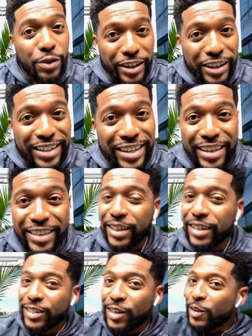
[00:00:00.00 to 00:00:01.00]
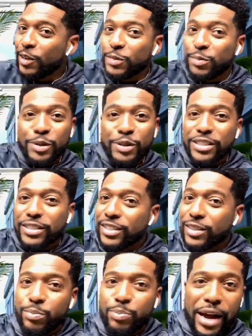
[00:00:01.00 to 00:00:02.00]
friend. So I mm. saw this
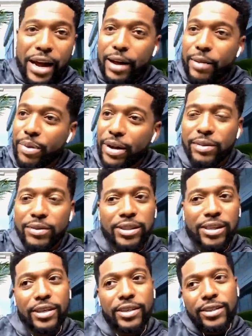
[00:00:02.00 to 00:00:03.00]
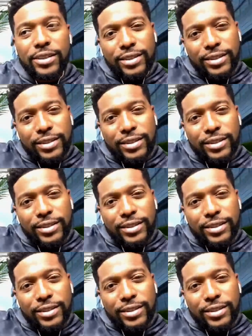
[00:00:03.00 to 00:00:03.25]
person just pop. I'm just like,